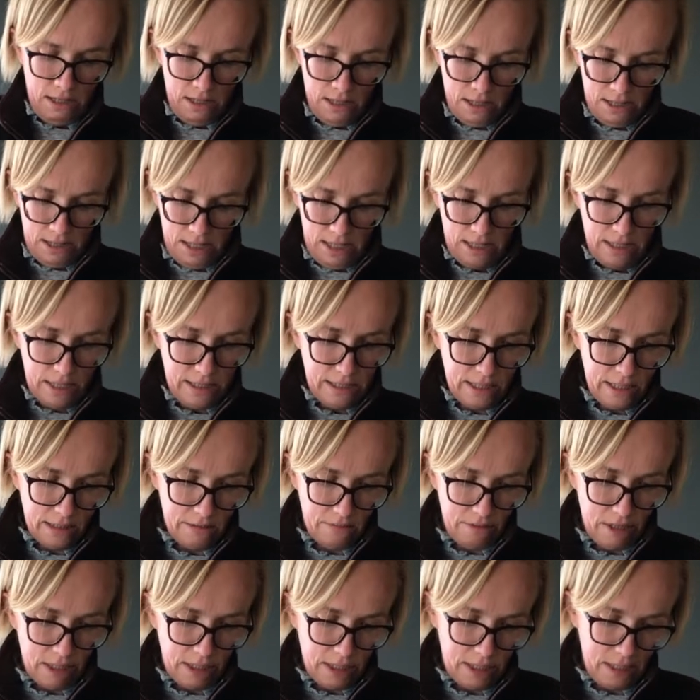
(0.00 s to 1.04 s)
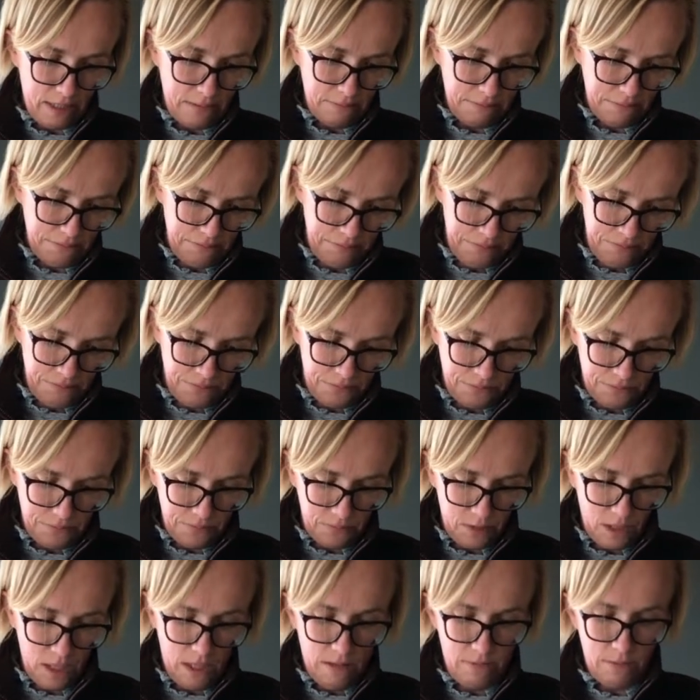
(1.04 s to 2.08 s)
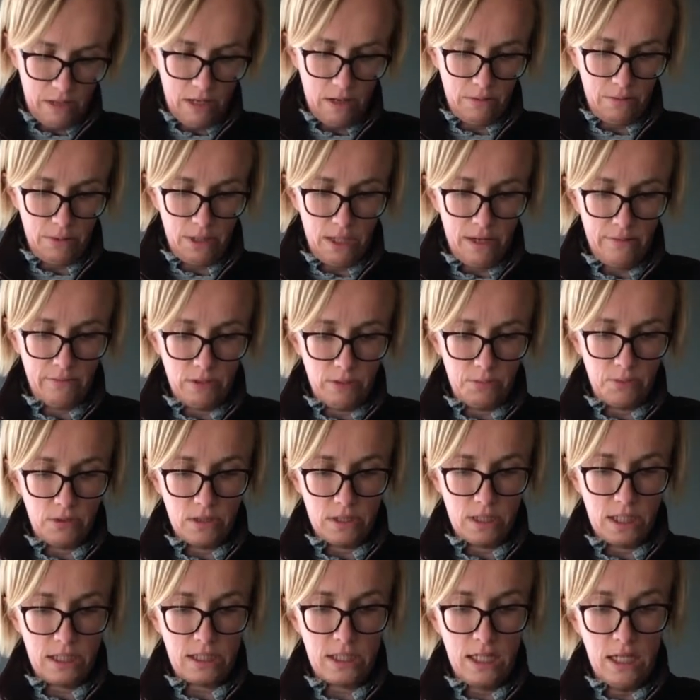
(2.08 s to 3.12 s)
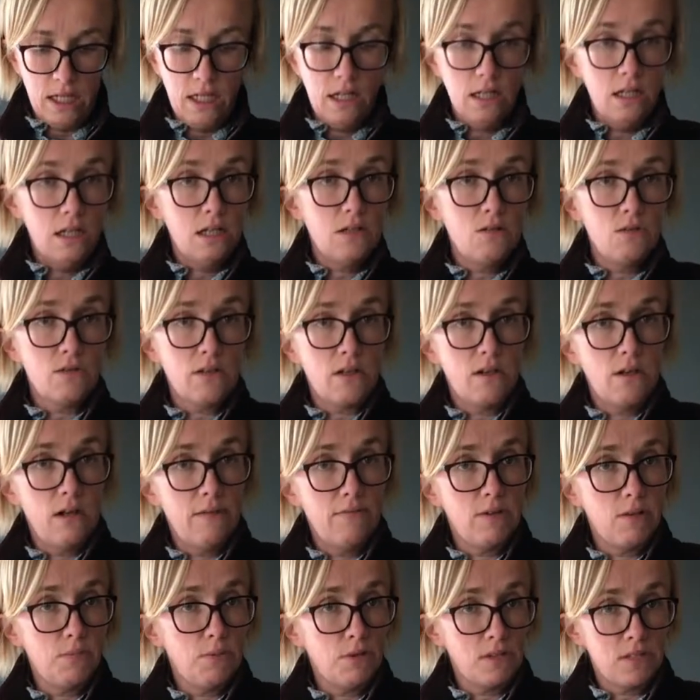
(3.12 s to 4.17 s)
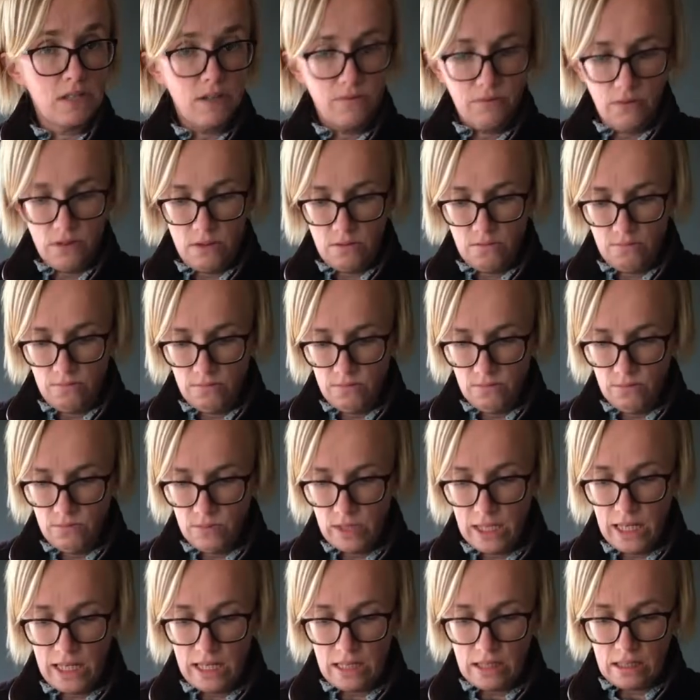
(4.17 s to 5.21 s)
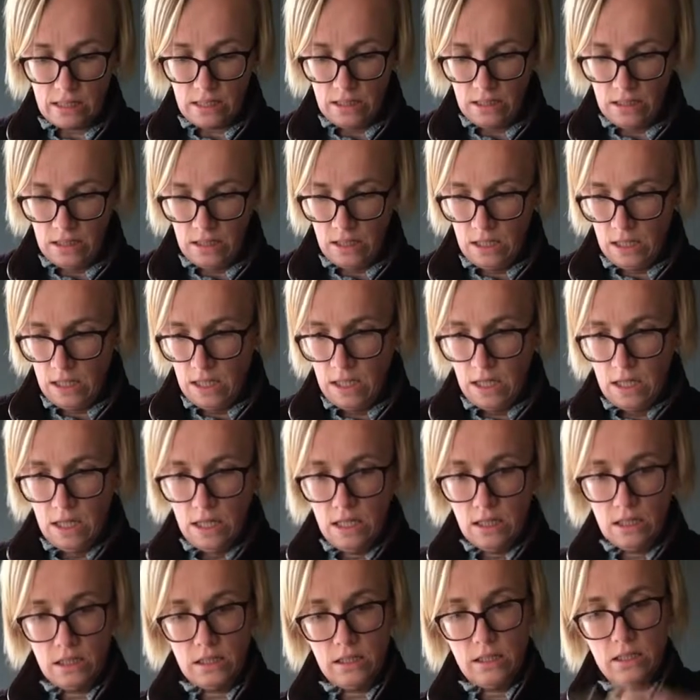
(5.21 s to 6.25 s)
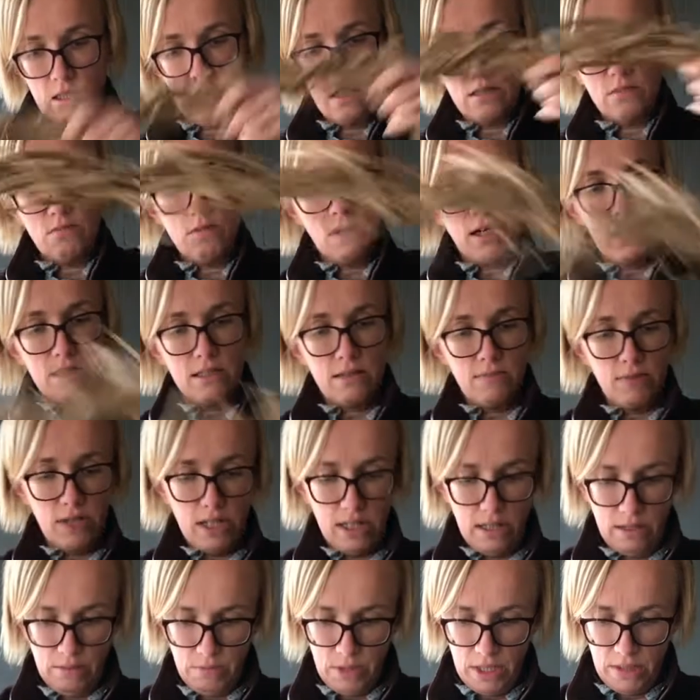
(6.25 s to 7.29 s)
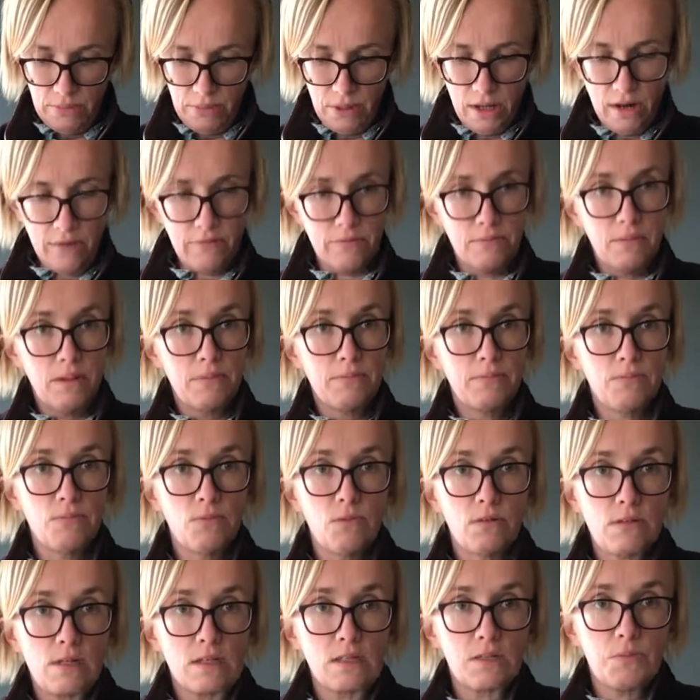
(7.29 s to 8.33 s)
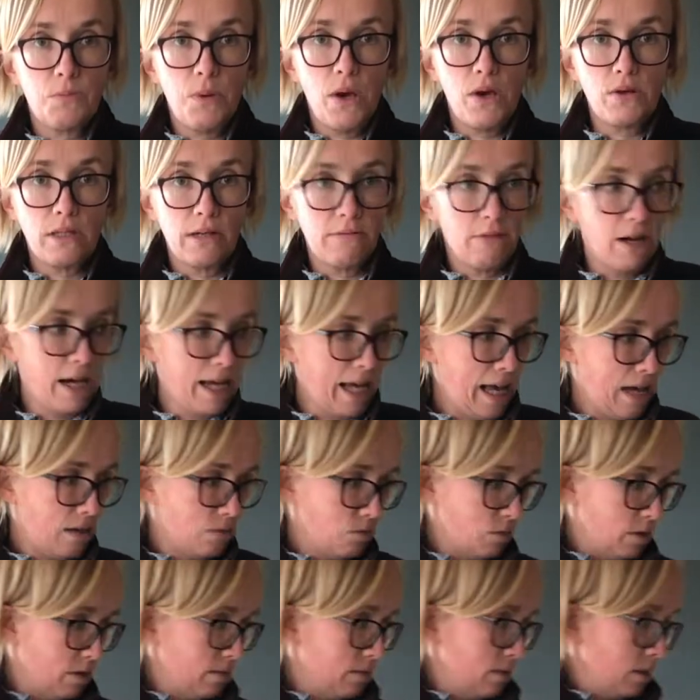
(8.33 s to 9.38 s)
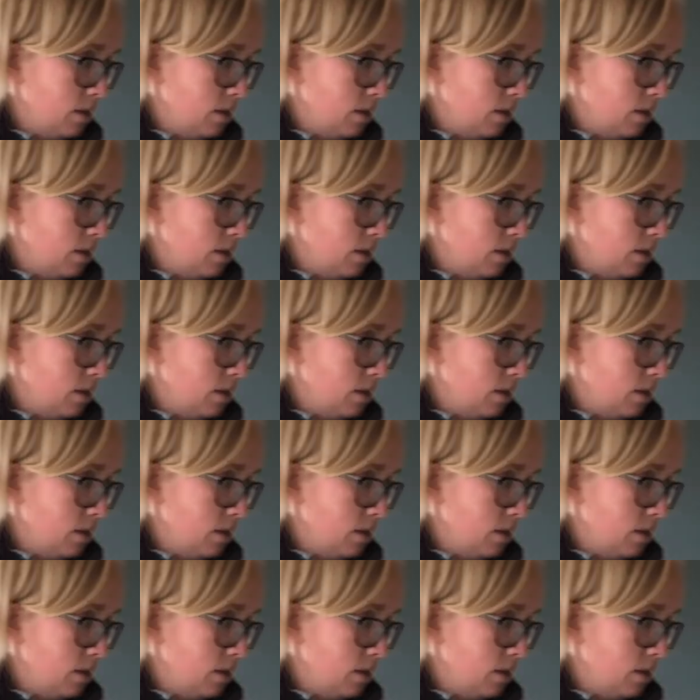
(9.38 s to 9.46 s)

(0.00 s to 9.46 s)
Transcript: then they decorate it. That would be a lovely project, and also a lovely project for kids. This is relatively, I mean, apart from them wanting to poke their eye out with